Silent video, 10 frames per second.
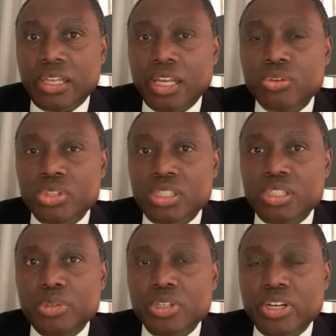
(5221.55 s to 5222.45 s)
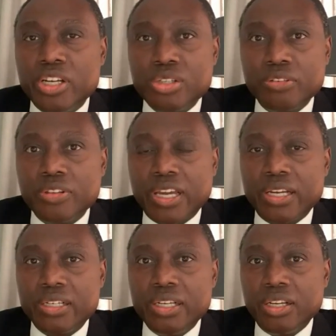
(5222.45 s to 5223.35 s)
debt-to-GDP ratio of the
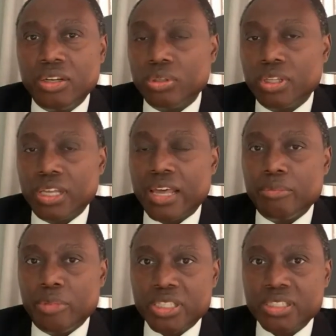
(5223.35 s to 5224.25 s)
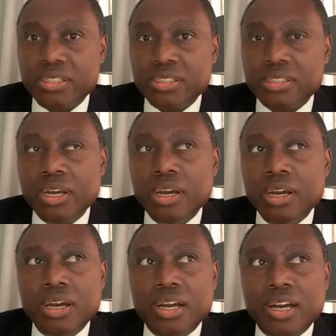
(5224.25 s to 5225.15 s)
country and the other measures.
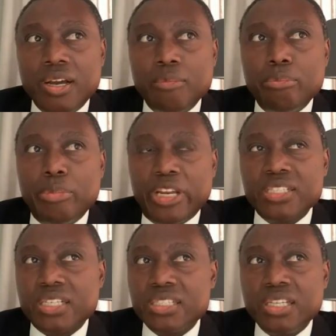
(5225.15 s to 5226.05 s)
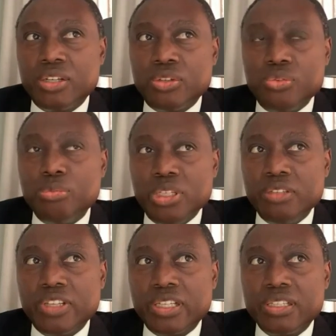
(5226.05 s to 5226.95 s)
But as I say, I do
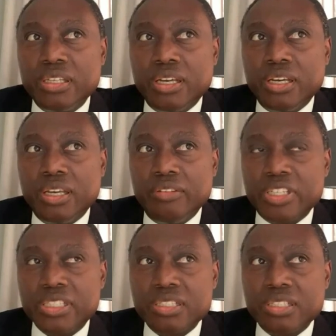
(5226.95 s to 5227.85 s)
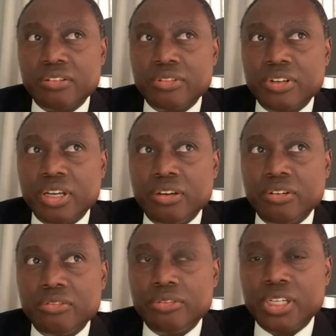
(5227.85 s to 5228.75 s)
believe that investors
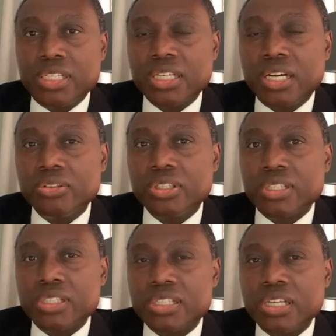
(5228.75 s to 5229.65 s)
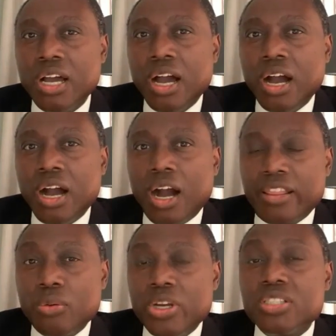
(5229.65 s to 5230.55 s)
have discounted this. I
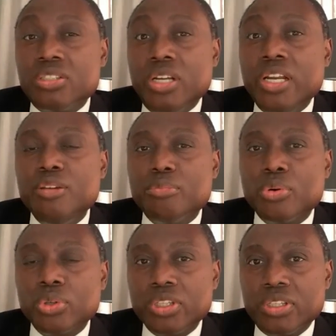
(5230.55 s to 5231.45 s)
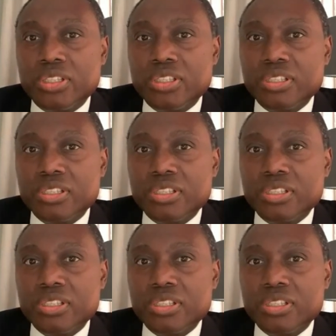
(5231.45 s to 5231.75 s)
think what is really important